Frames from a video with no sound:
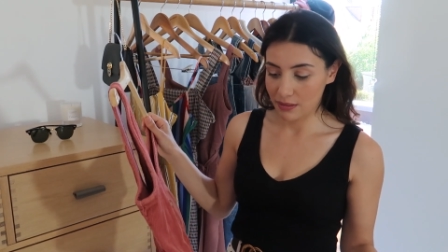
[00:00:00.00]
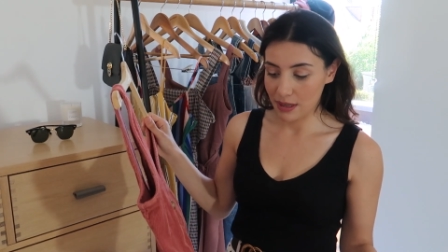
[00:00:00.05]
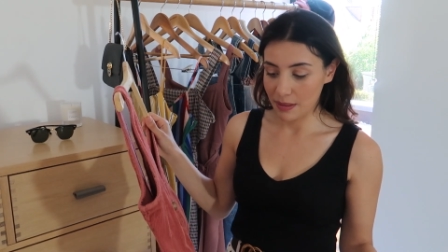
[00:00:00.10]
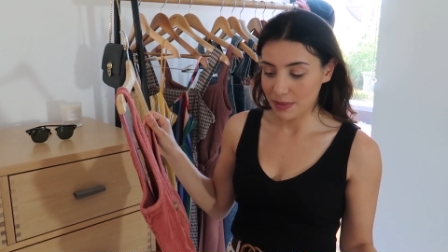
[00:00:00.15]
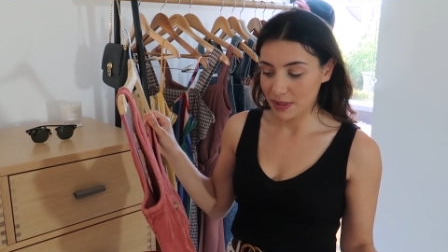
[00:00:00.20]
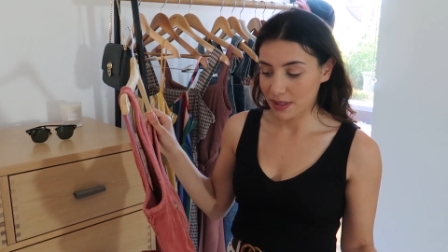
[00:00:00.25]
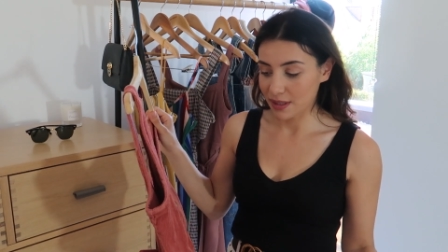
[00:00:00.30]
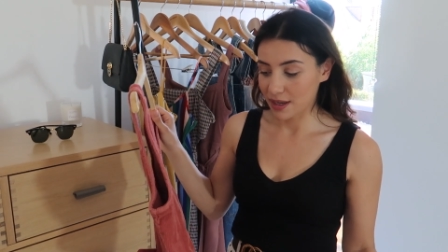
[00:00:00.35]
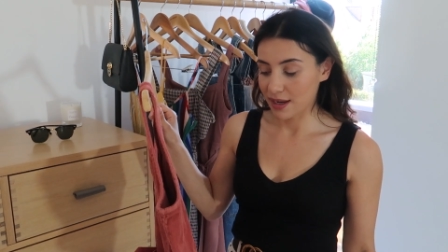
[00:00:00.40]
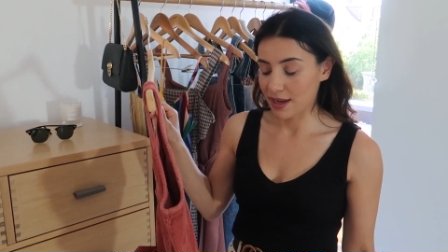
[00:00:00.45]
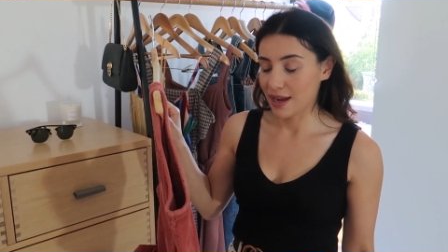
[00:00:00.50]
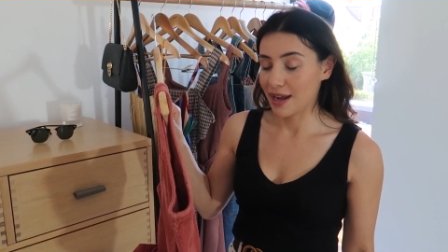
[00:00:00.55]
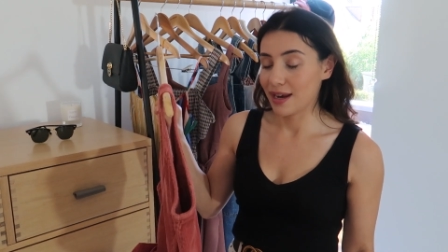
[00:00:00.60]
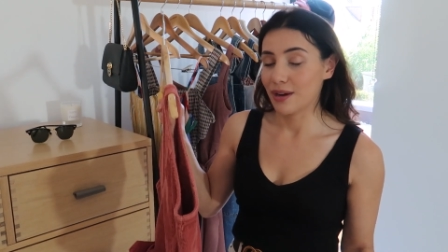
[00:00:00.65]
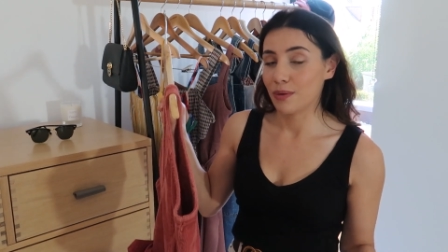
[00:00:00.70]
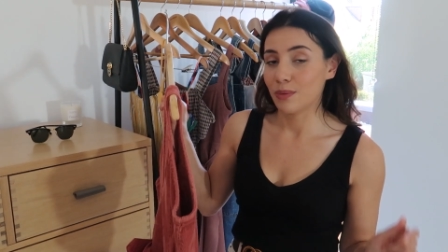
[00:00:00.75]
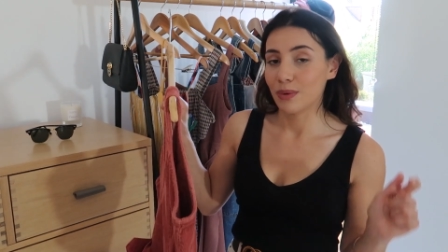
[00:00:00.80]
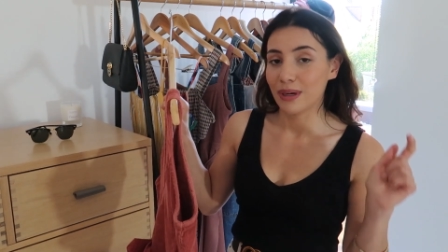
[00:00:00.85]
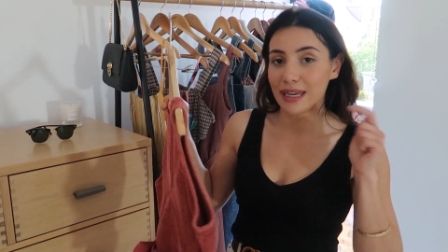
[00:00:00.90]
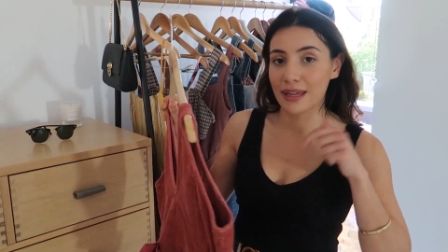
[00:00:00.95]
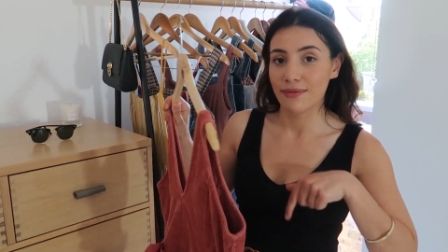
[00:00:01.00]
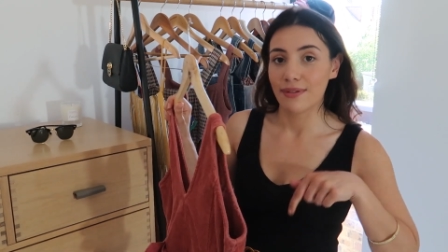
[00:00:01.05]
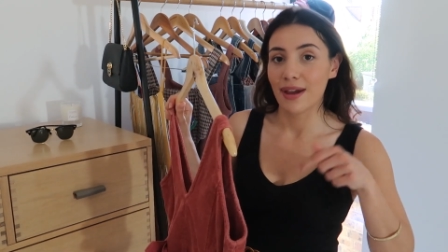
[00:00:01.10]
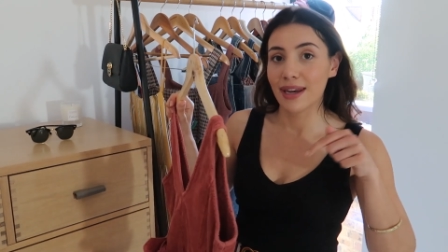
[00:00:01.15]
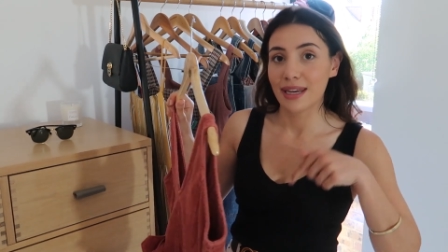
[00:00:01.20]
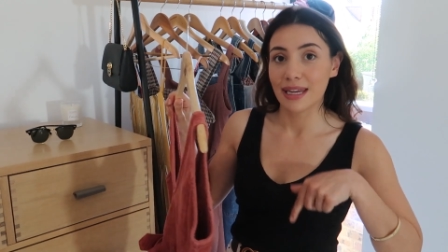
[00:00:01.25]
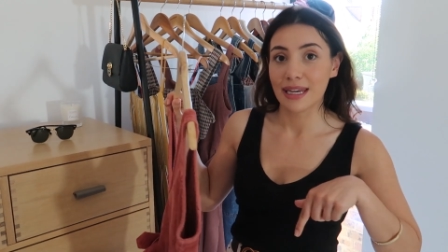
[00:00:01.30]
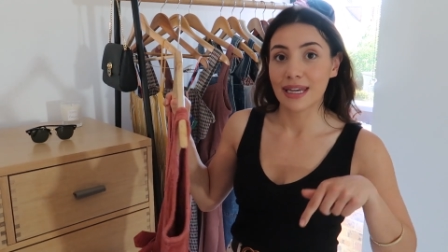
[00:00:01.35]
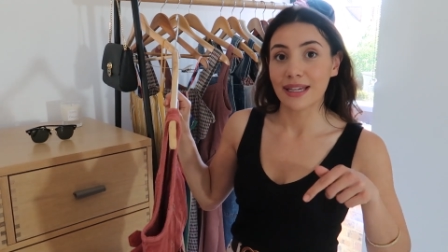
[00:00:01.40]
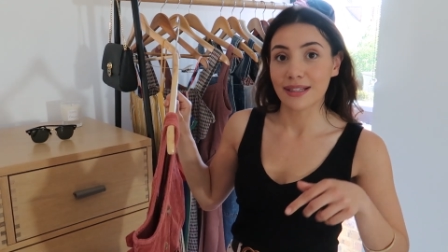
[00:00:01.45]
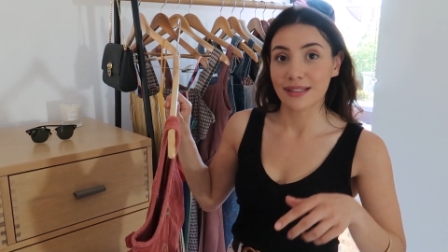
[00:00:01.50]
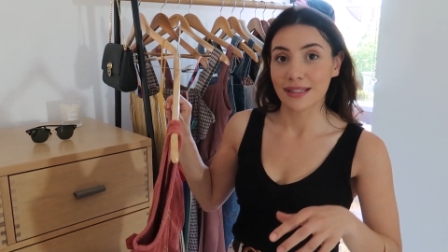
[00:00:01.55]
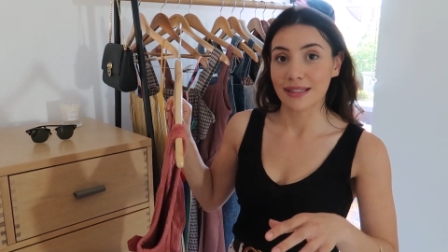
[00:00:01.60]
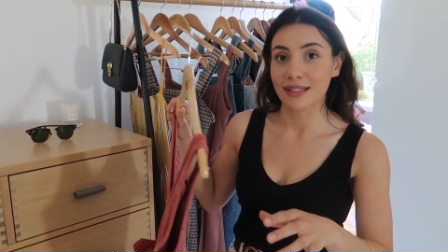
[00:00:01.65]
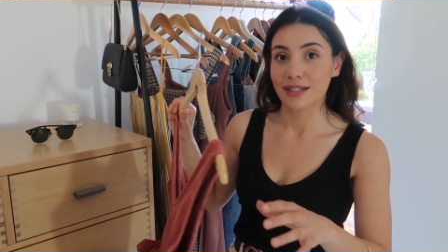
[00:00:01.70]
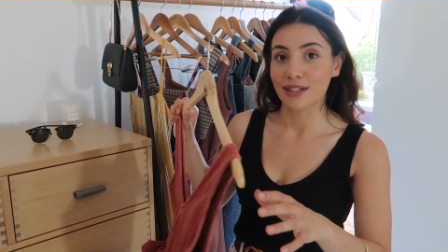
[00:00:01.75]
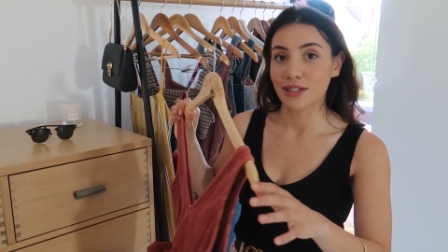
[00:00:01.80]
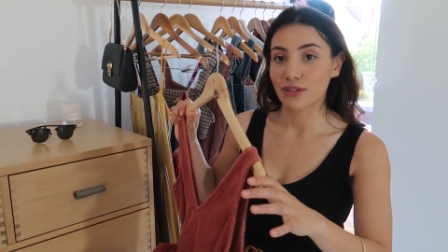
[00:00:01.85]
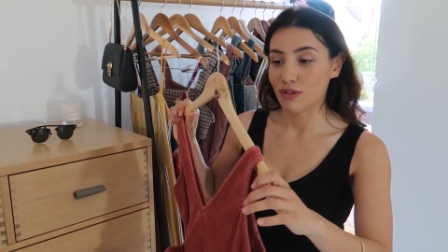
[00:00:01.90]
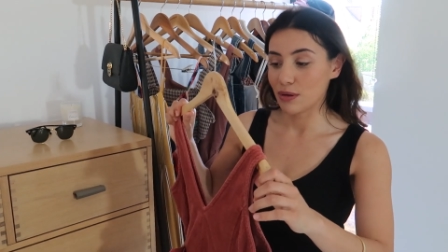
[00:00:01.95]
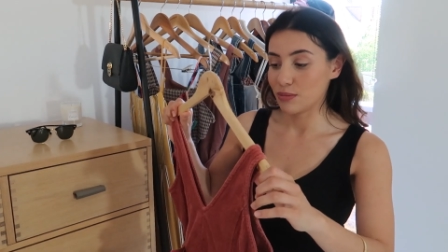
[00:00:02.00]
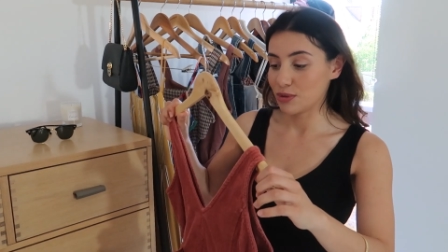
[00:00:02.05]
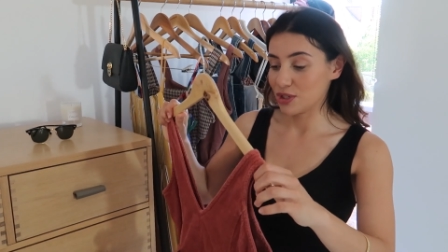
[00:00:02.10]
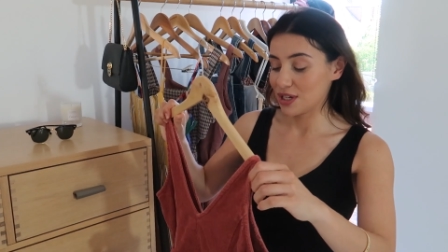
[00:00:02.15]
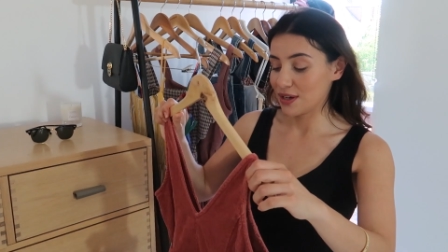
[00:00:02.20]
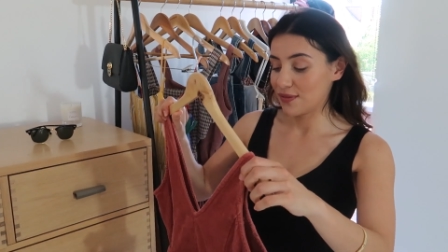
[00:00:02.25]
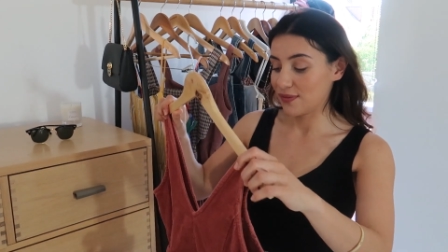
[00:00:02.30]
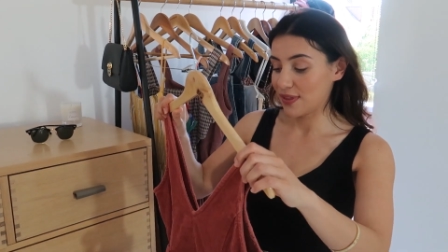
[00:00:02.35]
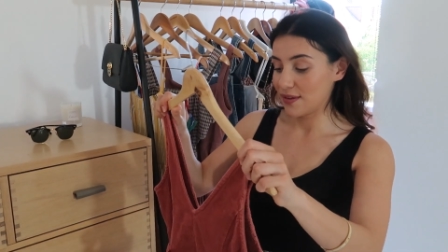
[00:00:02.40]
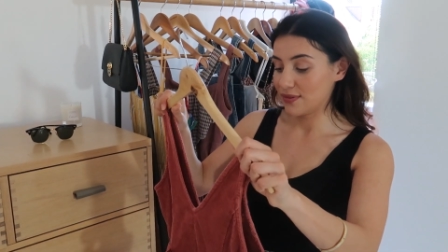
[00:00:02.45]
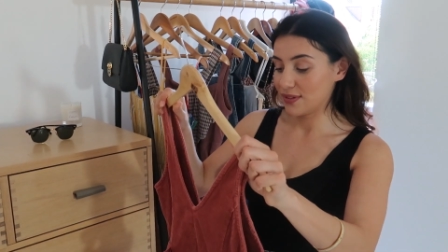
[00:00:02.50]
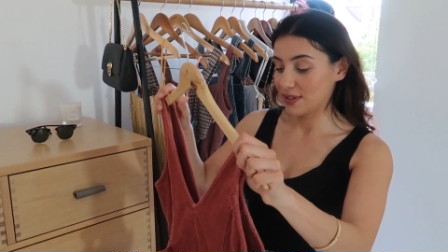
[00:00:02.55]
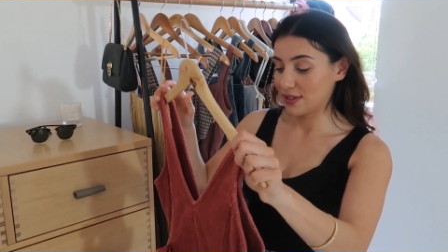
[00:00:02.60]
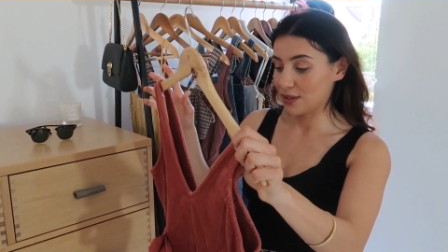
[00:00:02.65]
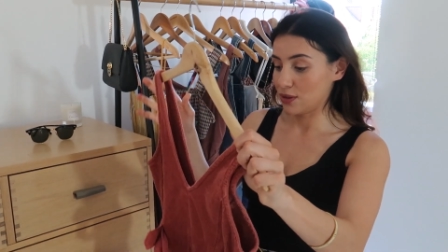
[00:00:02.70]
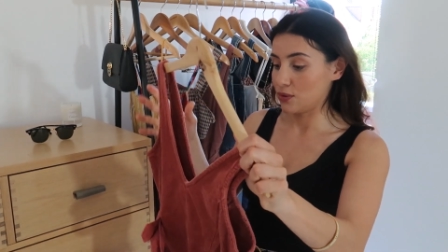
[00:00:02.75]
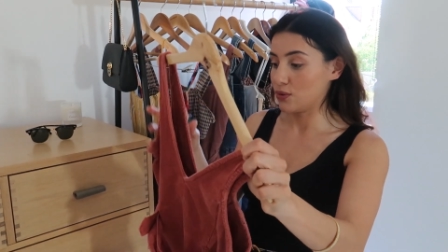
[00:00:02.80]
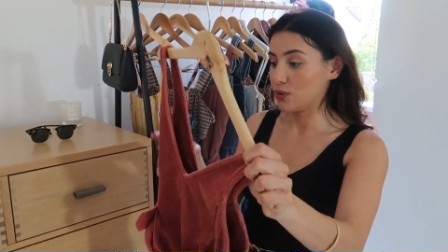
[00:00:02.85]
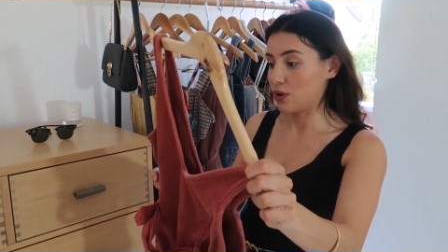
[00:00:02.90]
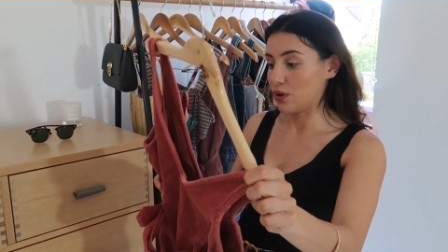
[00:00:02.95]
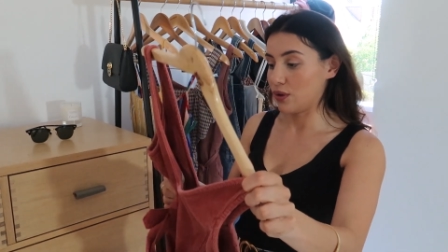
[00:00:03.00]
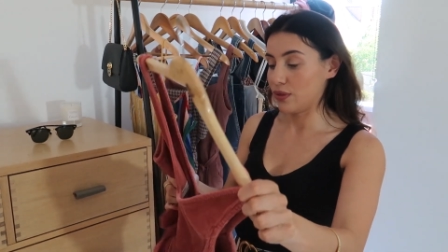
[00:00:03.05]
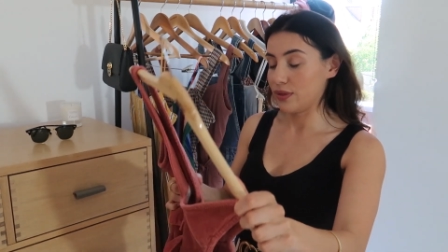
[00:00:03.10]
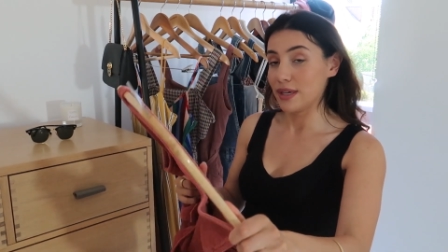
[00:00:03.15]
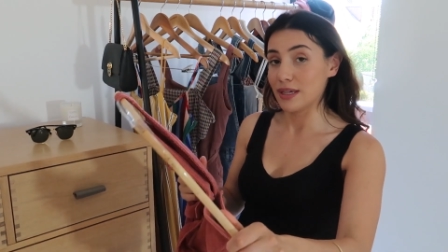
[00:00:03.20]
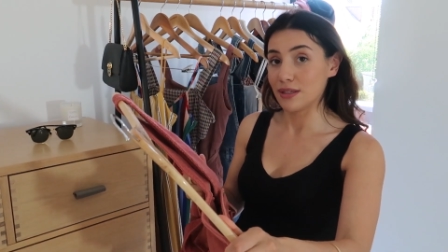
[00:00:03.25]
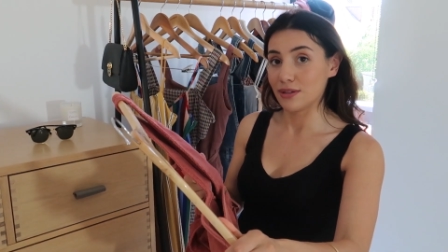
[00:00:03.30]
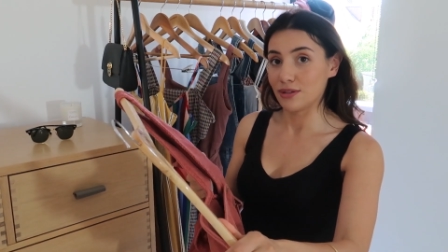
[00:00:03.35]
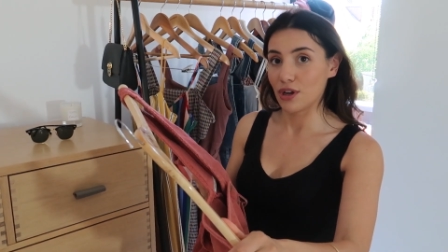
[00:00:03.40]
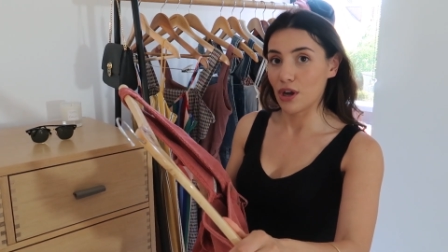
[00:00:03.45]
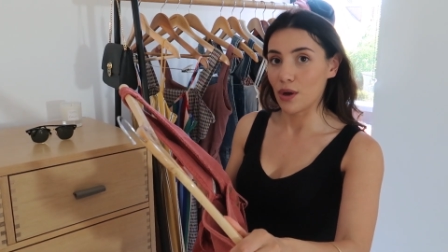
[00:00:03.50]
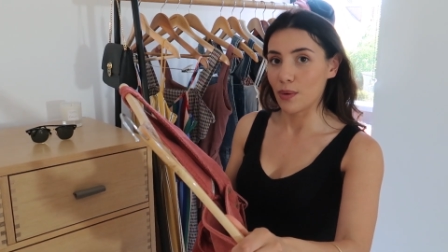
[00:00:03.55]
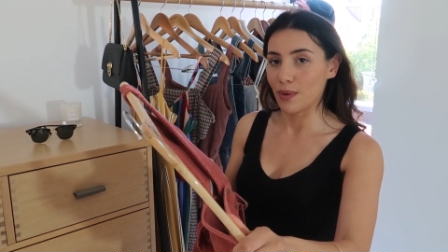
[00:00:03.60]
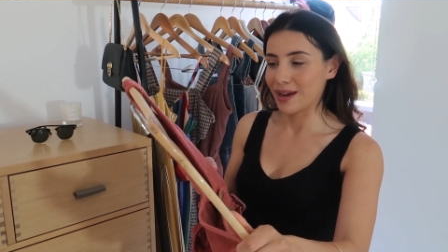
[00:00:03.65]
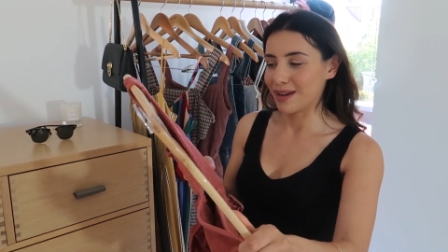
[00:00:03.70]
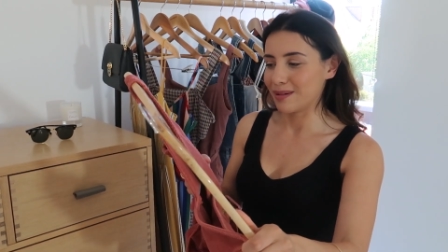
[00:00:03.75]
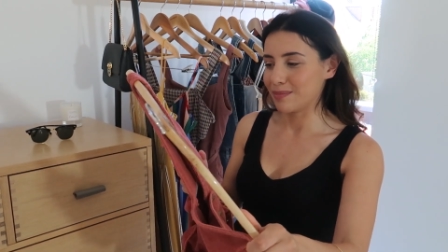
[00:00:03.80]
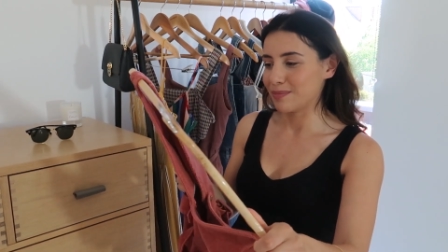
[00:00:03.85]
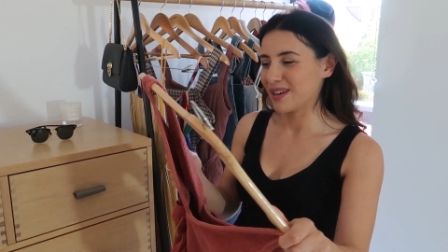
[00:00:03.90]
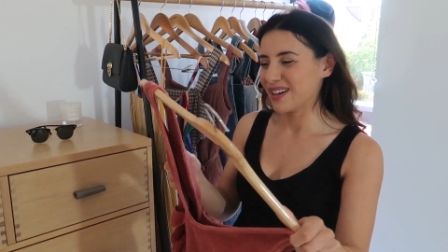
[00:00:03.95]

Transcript: website and I will leave any links in the description if they've still got these going.